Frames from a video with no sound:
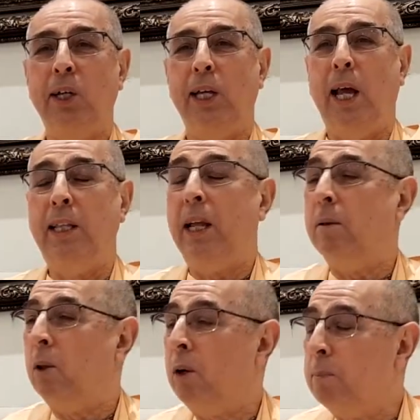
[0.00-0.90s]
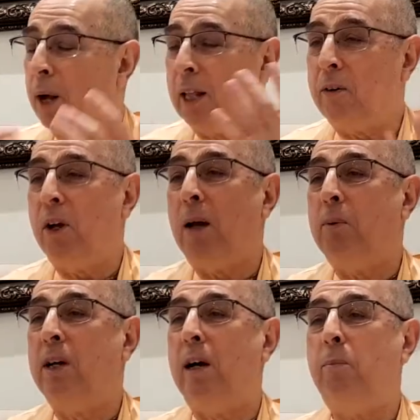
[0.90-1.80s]
And then Lord Balaram
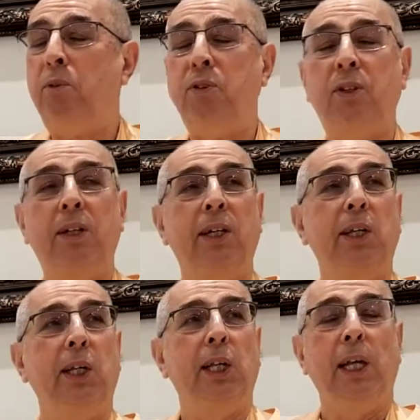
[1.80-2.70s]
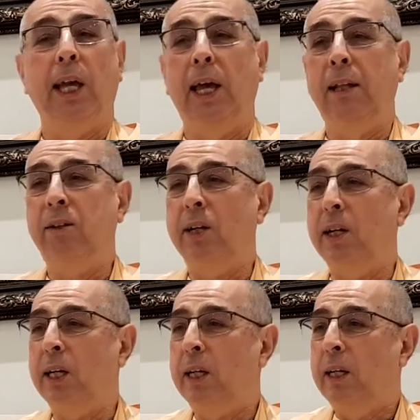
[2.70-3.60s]
comes, and
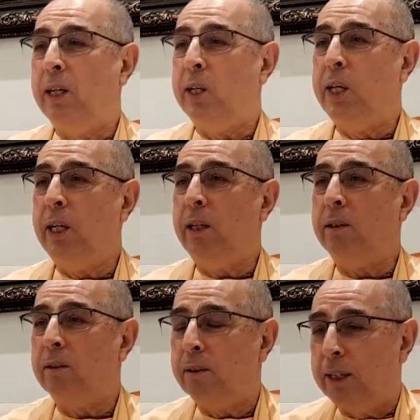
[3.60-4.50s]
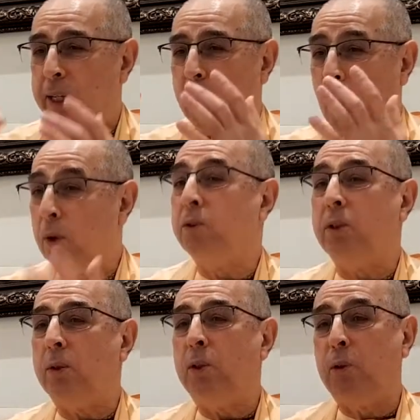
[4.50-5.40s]
he
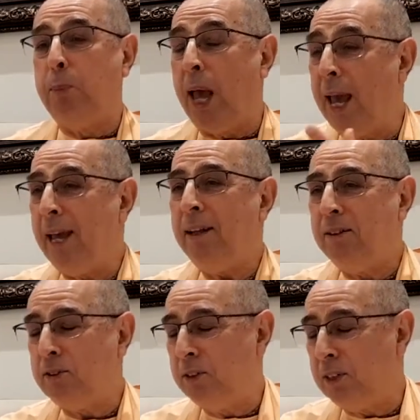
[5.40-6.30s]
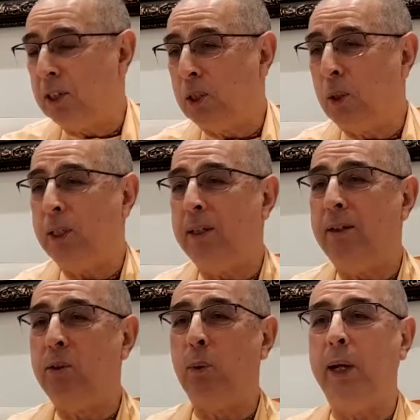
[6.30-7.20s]
also was pained to see the Lord in
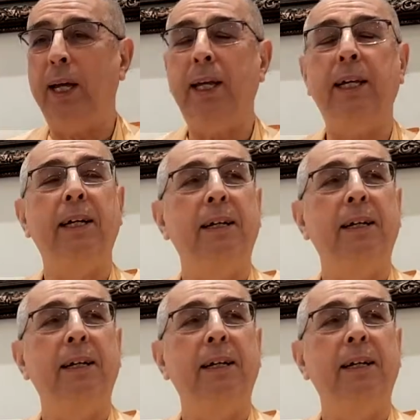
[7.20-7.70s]
this way.